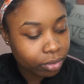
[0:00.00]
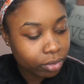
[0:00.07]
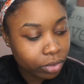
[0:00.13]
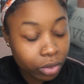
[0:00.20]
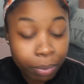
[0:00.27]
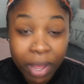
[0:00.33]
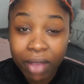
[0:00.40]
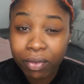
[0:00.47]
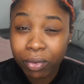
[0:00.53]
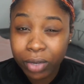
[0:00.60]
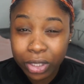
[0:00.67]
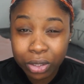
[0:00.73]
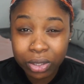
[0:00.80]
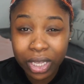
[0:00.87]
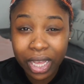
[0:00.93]
you pay for
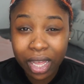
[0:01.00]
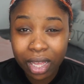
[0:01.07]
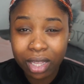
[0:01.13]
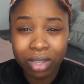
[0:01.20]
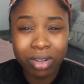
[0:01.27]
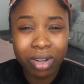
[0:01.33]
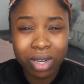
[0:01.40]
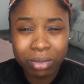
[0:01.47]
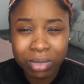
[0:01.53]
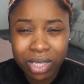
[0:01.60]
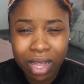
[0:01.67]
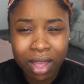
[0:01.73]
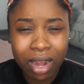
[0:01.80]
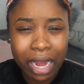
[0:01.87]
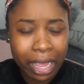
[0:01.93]
what you get you know what I'm
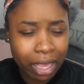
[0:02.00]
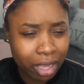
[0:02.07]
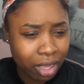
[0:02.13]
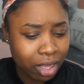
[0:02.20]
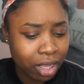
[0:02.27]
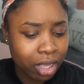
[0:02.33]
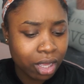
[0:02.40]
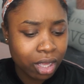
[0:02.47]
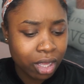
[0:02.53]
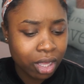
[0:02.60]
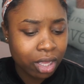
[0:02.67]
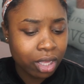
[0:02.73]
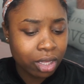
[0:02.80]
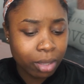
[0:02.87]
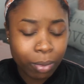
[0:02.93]
saying like
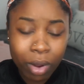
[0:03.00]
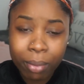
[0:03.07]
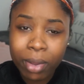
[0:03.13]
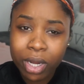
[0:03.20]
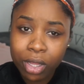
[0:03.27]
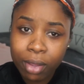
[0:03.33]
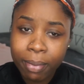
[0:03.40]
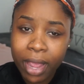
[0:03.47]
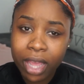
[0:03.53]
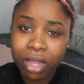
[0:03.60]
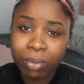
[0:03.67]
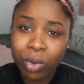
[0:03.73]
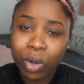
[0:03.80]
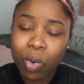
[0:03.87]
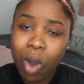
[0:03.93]
the more money you pay the
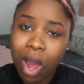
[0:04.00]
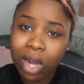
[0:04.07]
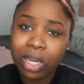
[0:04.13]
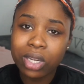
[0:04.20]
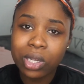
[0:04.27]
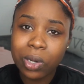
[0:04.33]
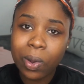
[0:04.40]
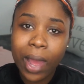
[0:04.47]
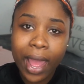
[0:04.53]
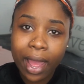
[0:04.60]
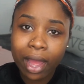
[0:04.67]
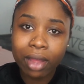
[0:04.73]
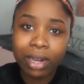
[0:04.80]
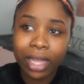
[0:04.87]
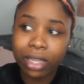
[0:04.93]
more quality you're gonna
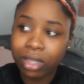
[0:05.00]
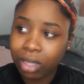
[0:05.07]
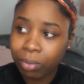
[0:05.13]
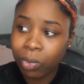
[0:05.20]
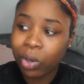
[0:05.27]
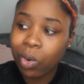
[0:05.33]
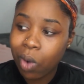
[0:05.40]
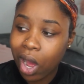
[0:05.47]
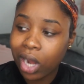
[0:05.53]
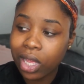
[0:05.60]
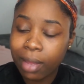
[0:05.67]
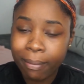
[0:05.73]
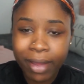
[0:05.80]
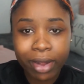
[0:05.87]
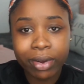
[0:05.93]
have like the more quality
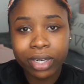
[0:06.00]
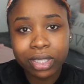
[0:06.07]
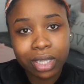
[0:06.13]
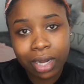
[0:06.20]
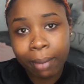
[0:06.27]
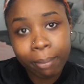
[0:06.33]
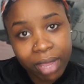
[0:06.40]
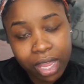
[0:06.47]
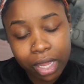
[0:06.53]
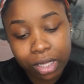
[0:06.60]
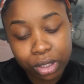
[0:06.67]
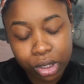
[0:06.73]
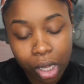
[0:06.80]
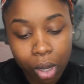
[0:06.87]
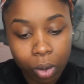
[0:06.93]
and better it's gonna be
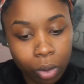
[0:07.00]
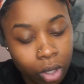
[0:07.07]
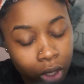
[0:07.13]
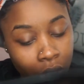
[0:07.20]
so